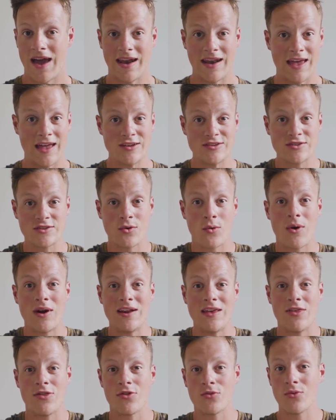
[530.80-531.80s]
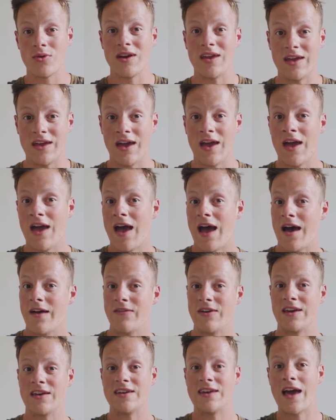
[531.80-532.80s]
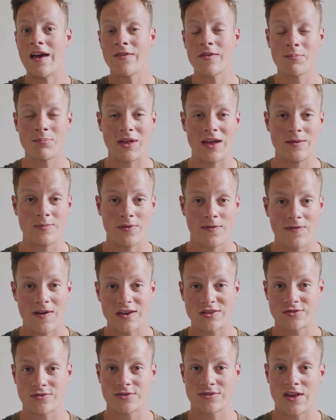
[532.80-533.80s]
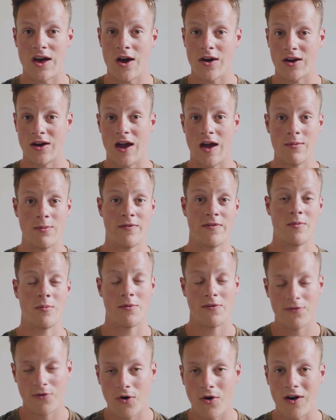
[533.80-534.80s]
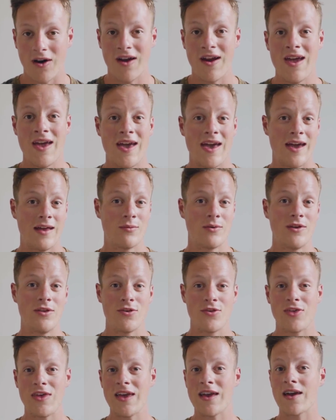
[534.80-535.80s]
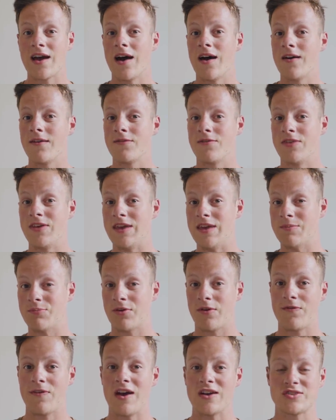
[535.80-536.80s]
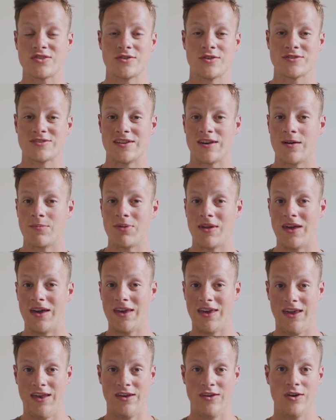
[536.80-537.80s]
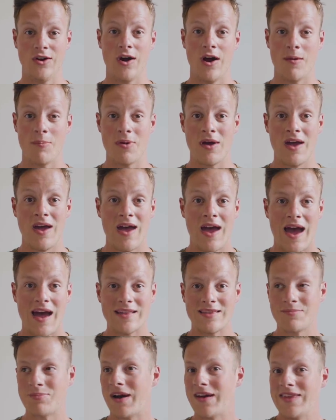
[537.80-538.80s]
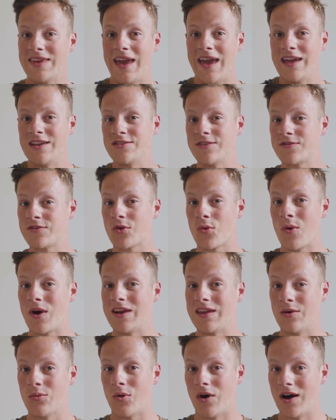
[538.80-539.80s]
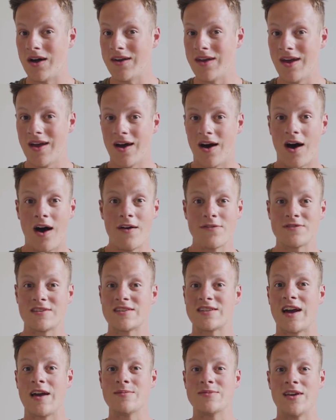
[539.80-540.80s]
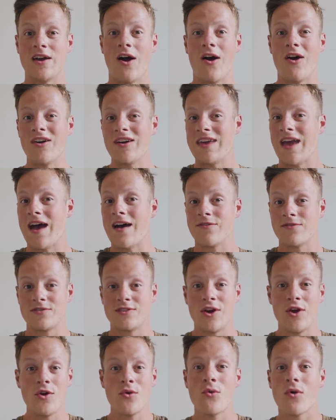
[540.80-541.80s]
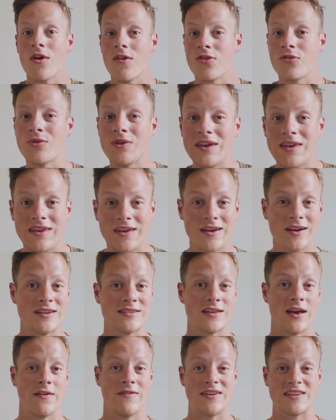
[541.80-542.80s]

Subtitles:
at age 23, having never played professional soccer ever before. And when you think of the professionals that are playing in Europe, by the age of 21, oftentimes they already have 2 or 3 years of